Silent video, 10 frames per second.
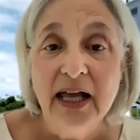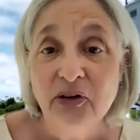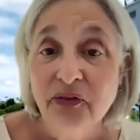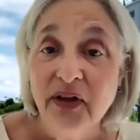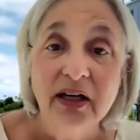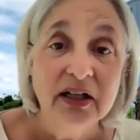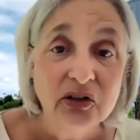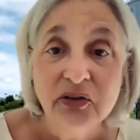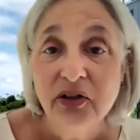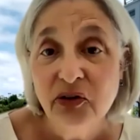don't know if that
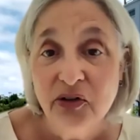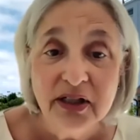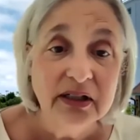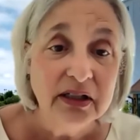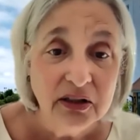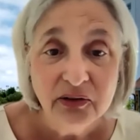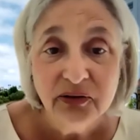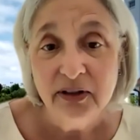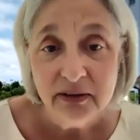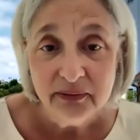included or didn't include
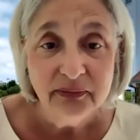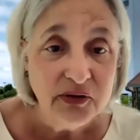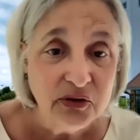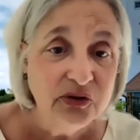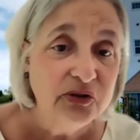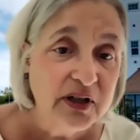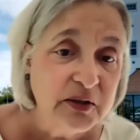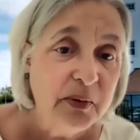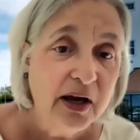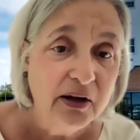the soon to
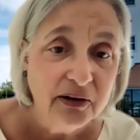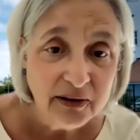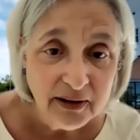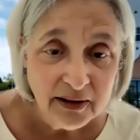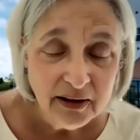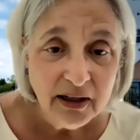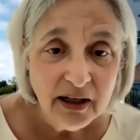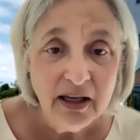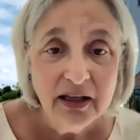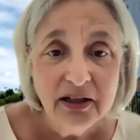expire
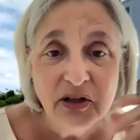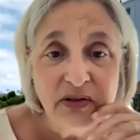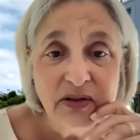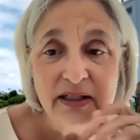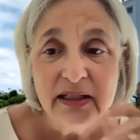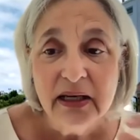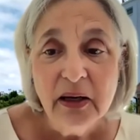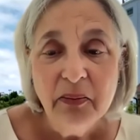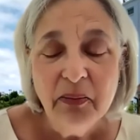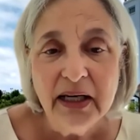doses.
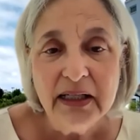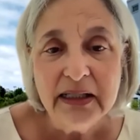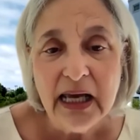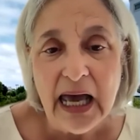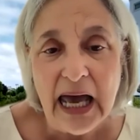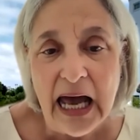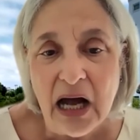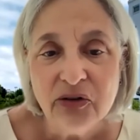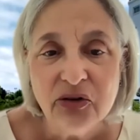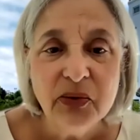But
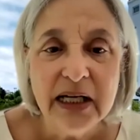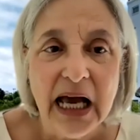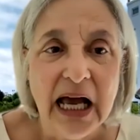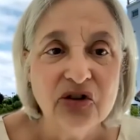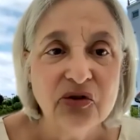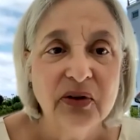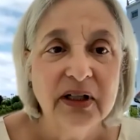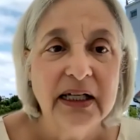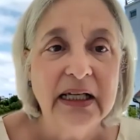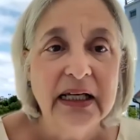how do we
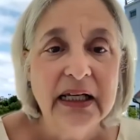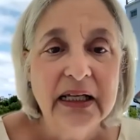actually